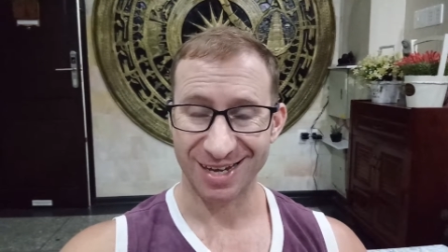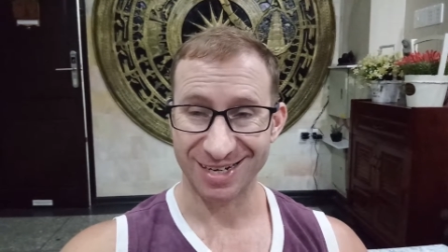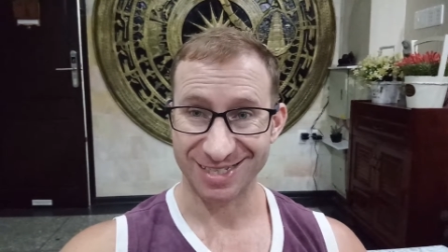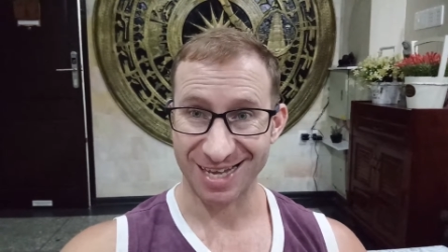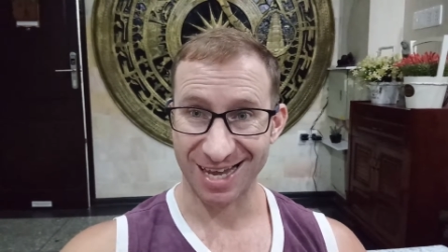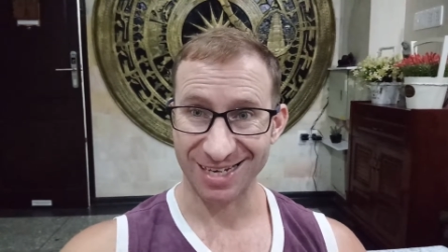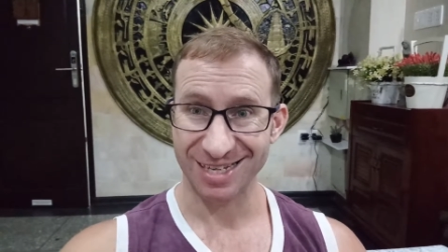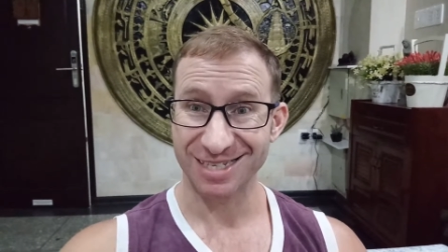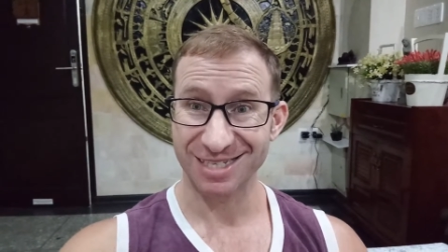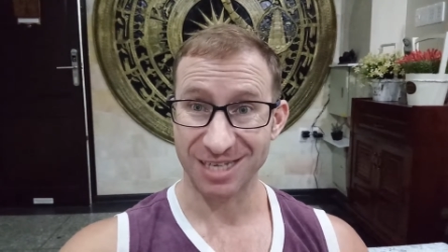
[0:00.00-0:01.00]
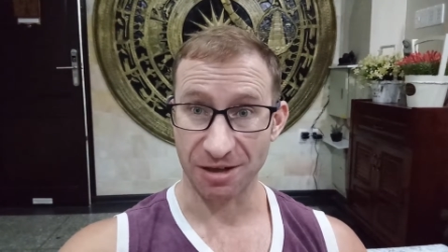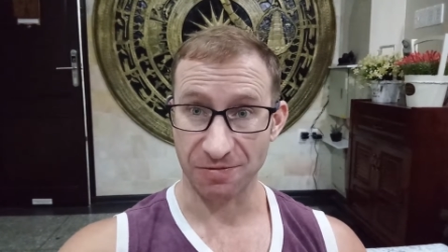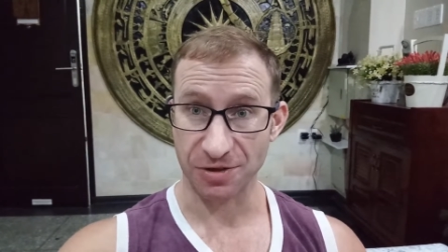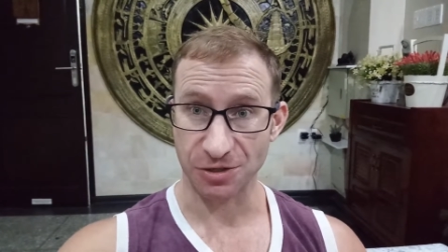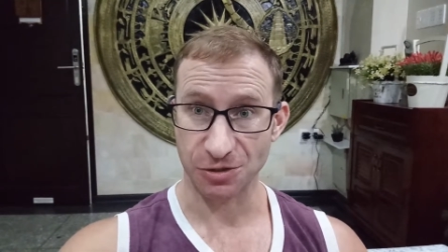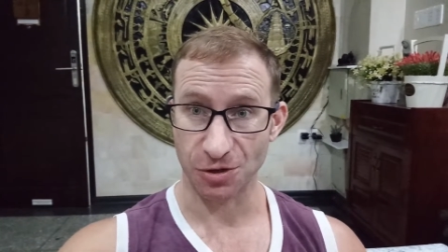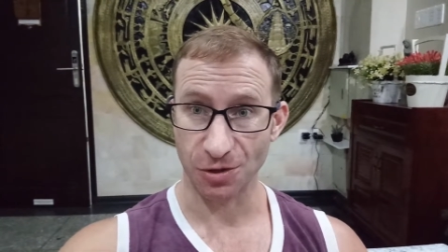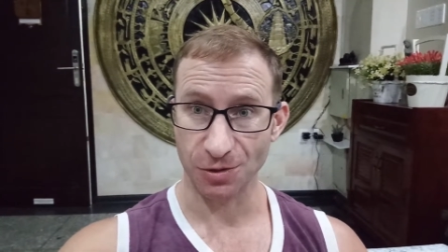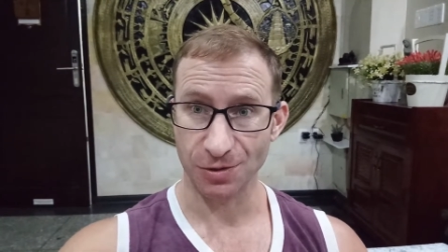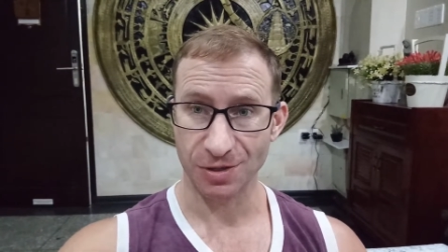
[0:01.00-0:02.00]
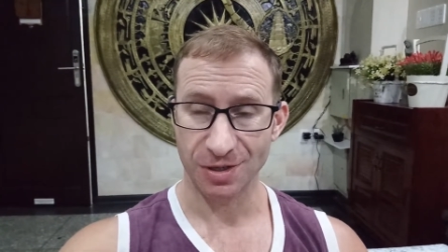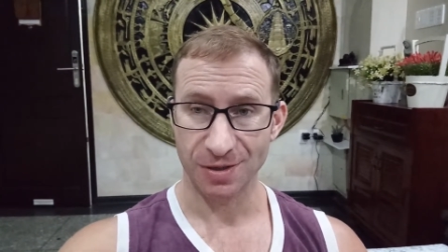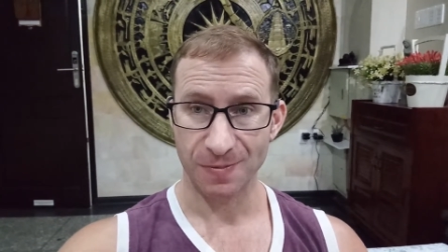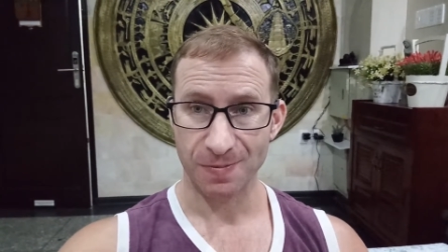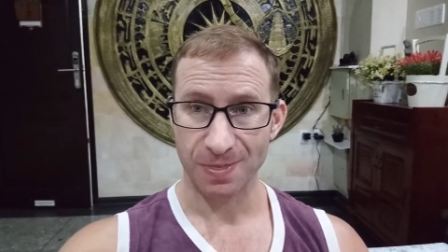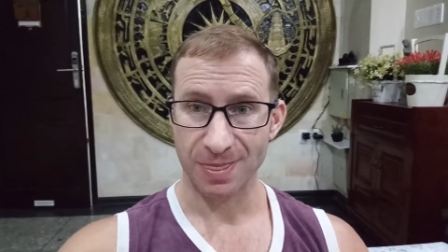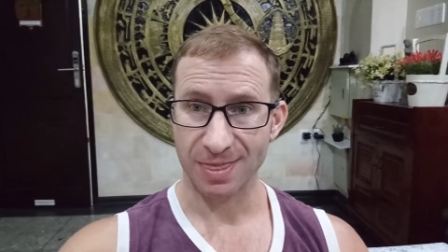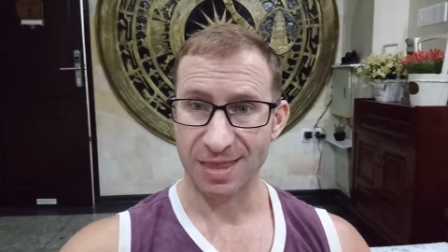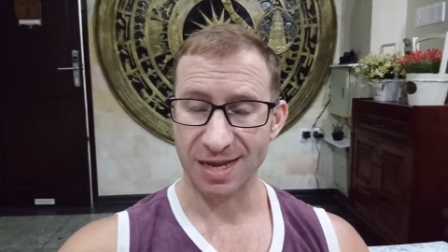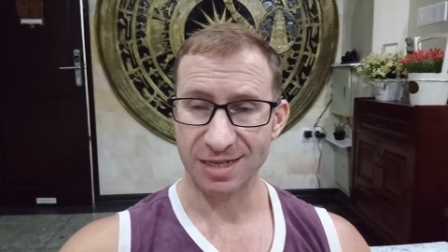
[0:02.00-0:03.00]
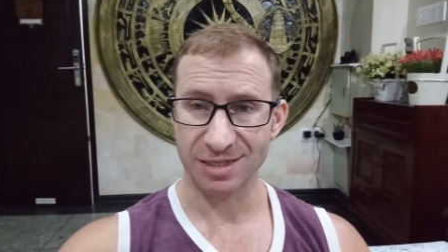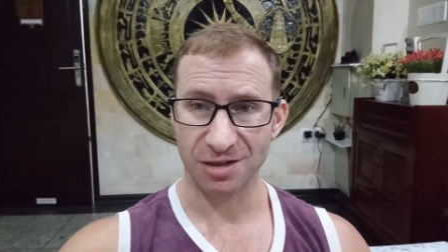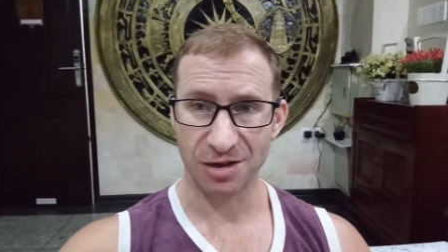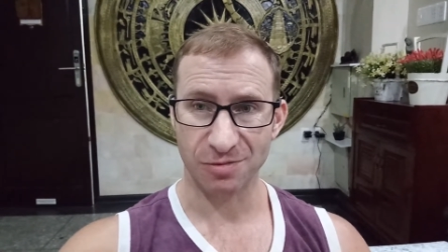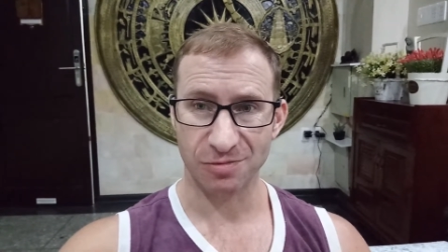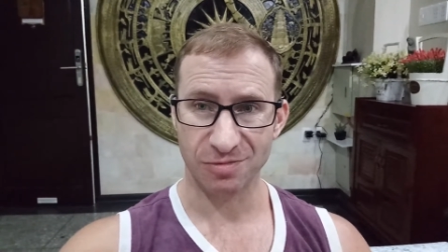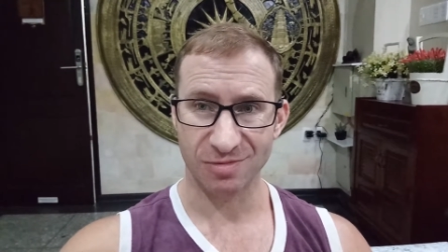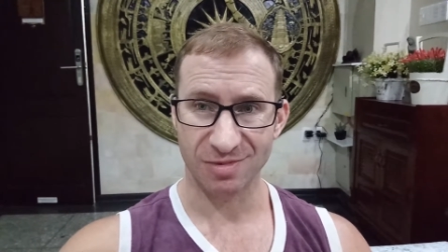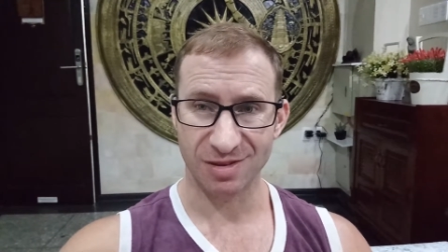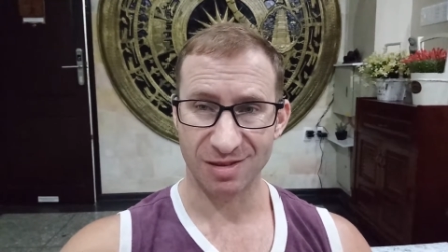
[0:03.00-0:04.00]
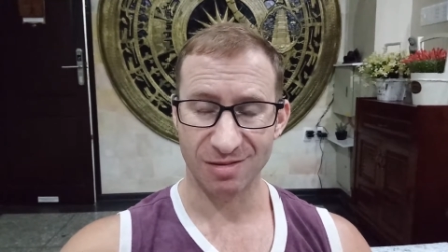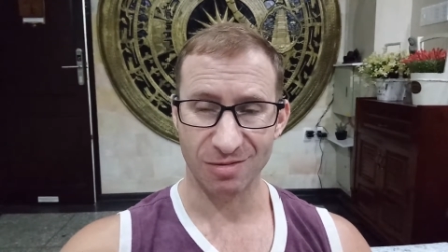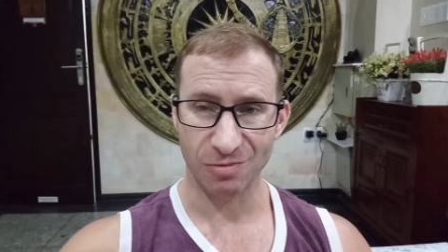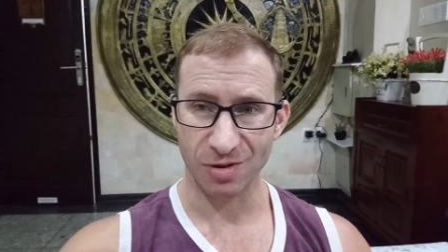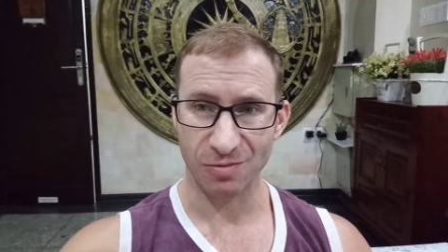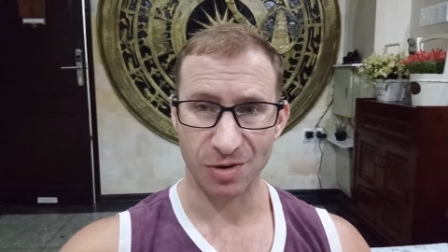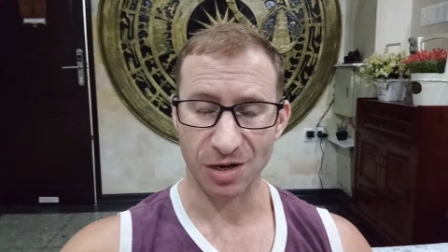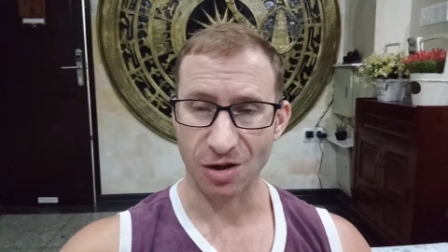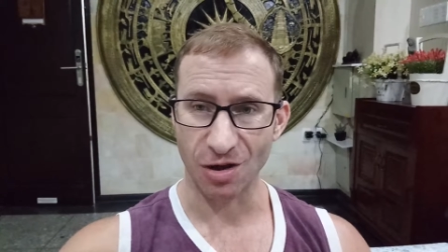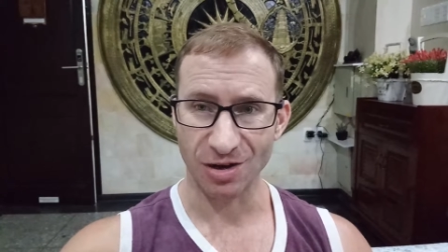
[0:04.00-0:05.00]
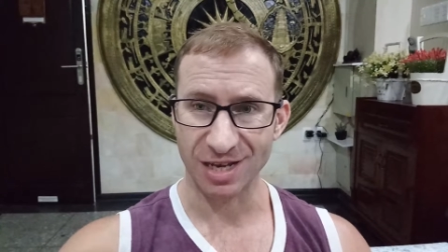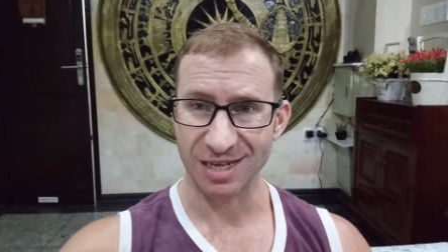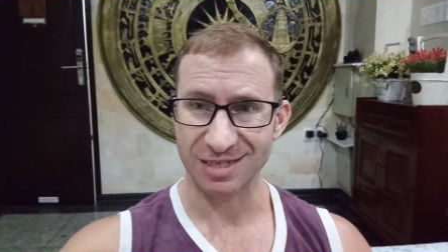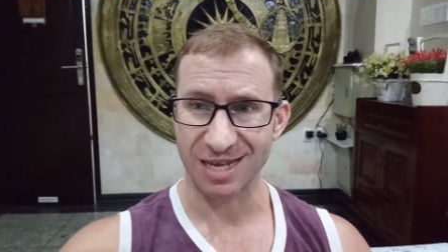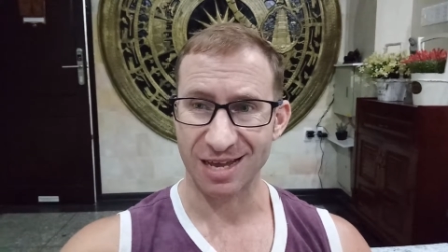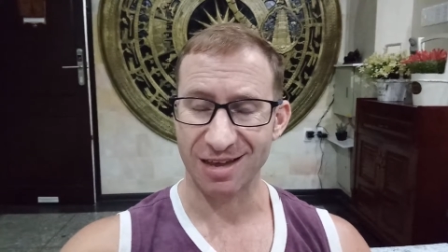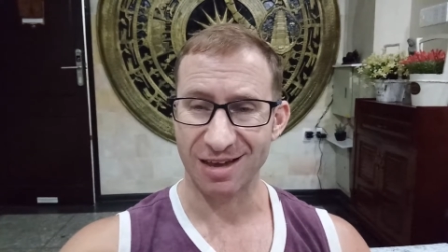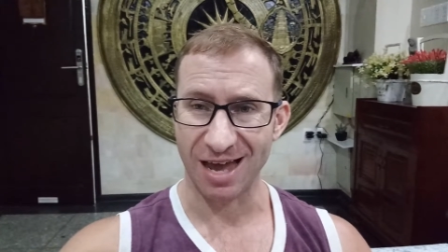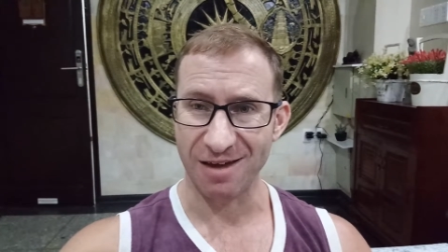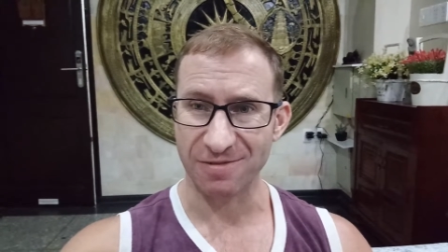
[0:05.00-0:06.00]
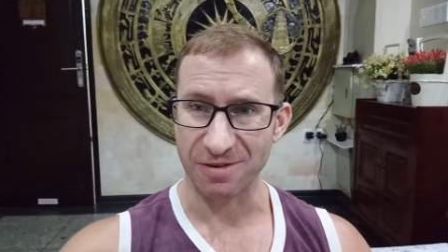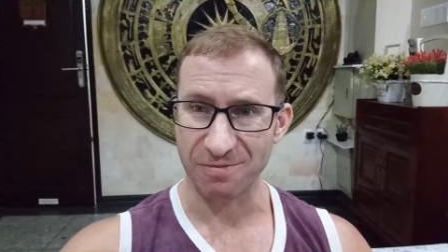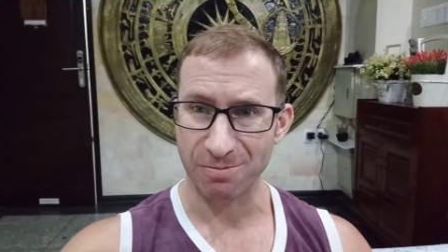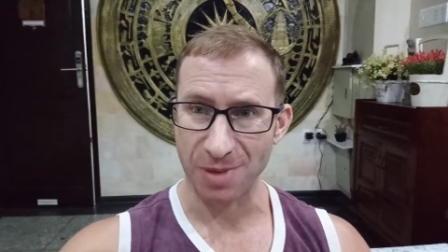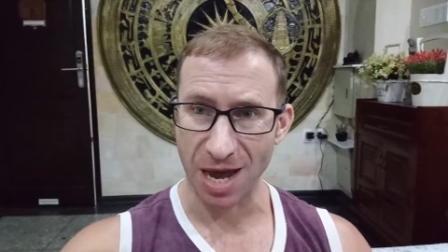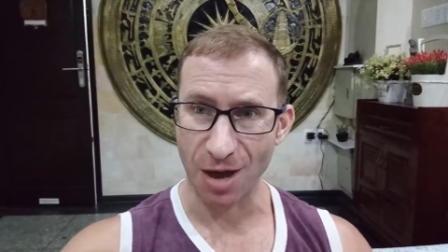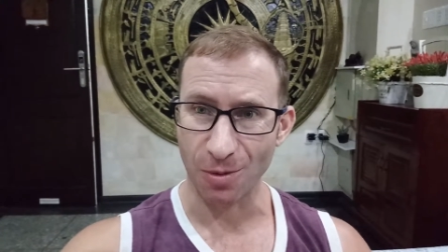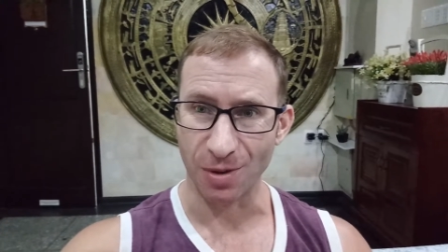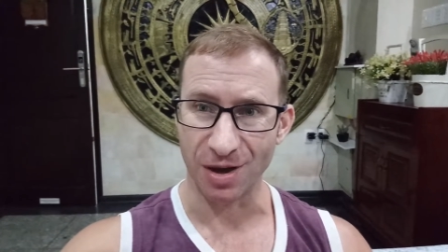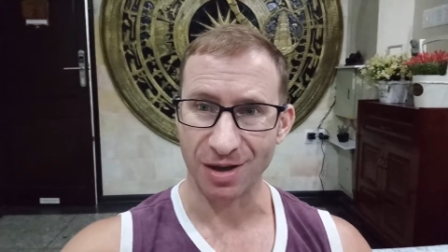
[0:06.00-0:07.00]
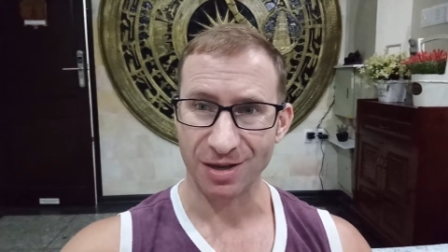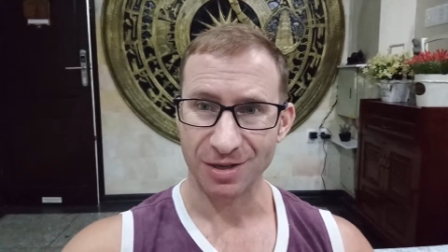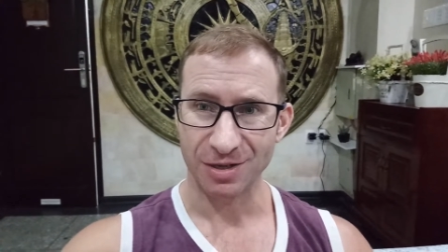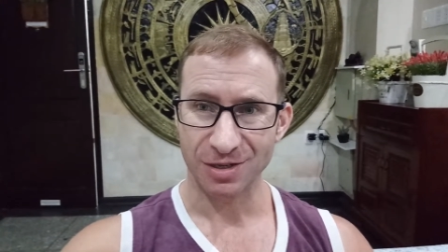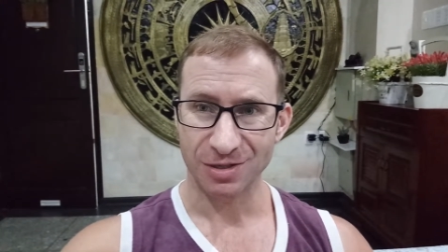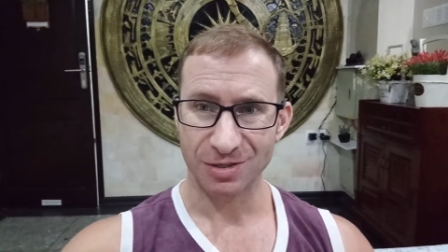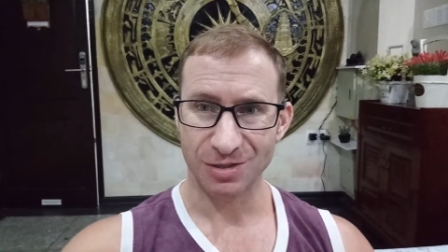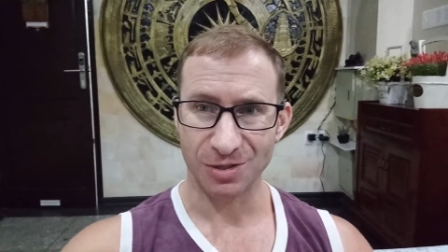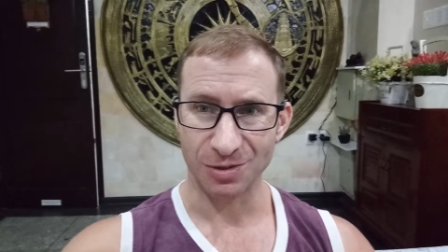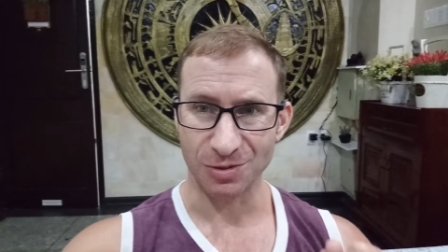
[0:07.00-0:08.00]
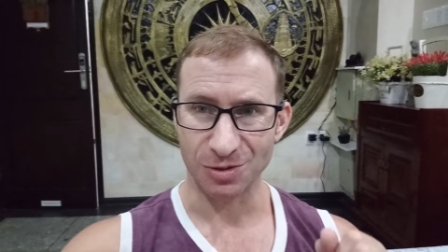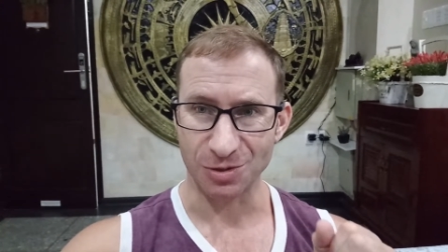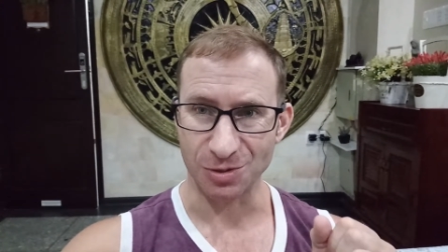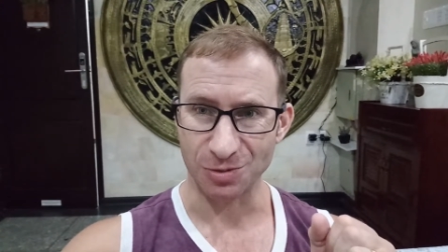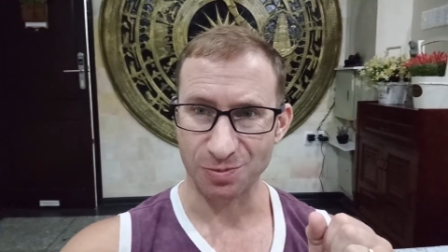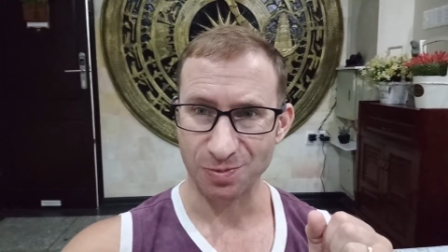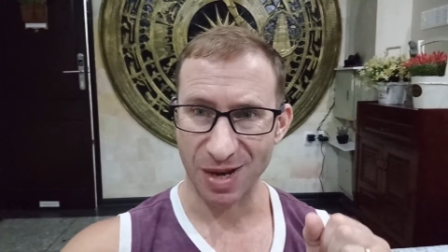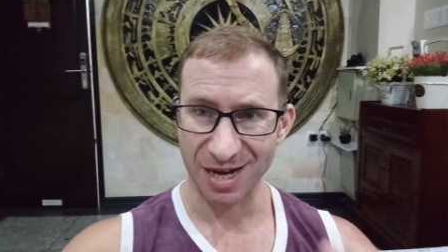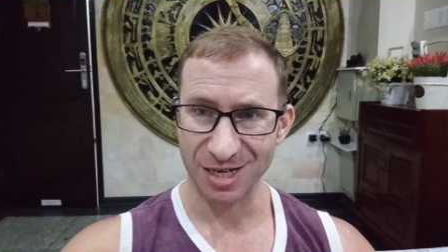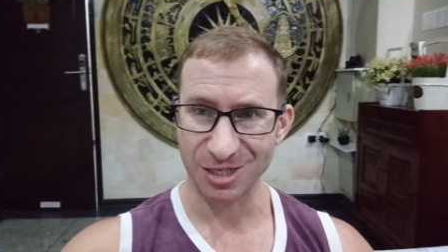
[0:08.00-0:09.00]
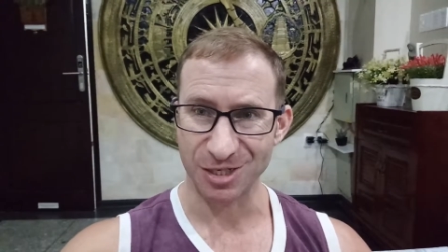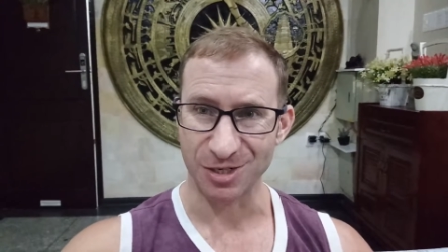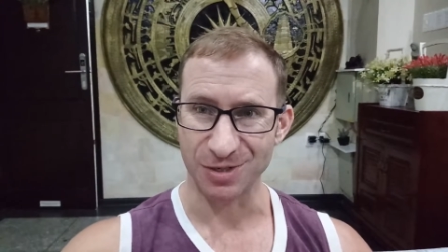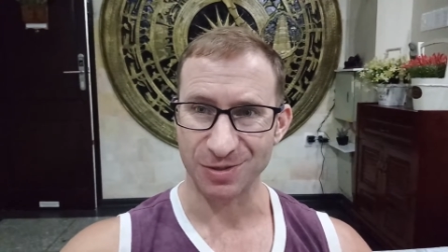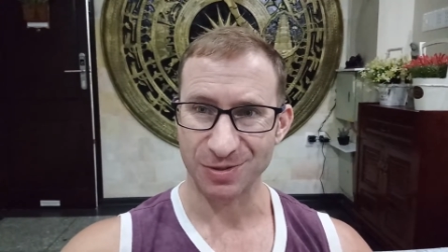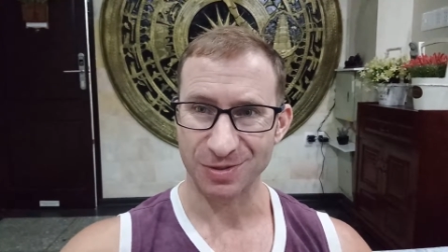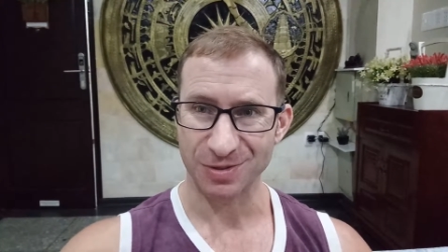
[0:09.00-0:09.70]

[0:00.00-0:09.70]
Understand? Self control. That is not when, when God does have the power to, to punish you